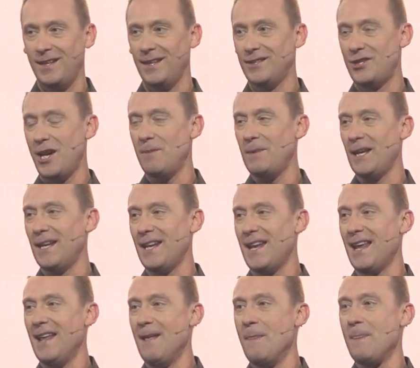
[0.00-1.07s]
Jamie, and
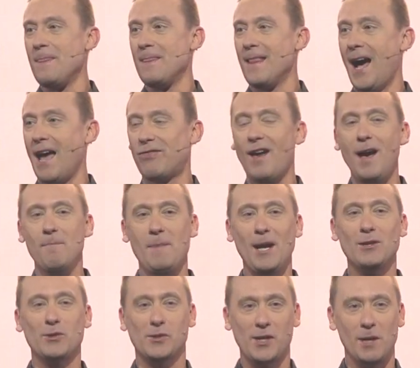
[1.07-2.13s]
I thought
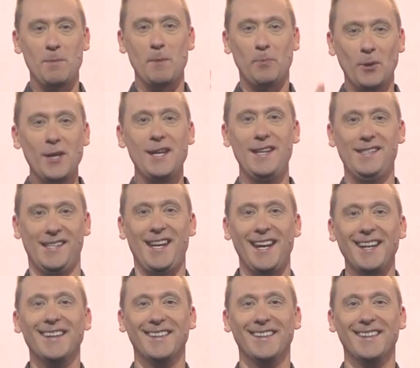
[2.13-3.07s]
marriage was gonna be pretty easy.